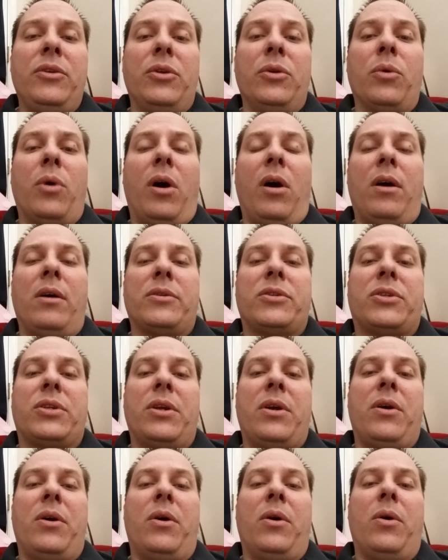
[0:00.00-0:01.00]
you
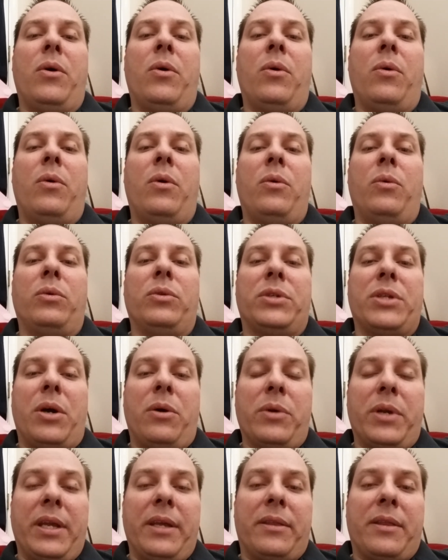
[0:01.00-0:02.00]
also
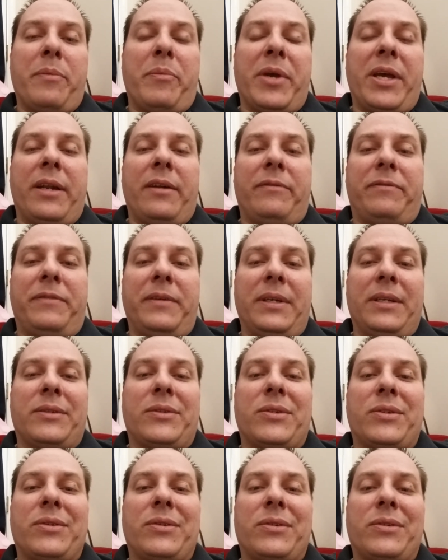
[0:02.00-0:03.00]
don't get the
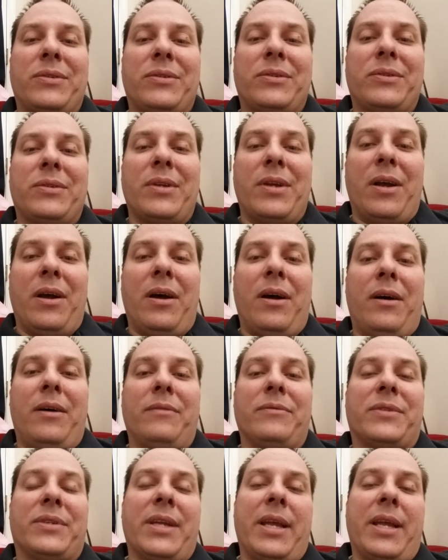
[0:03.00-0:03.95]
benefits of,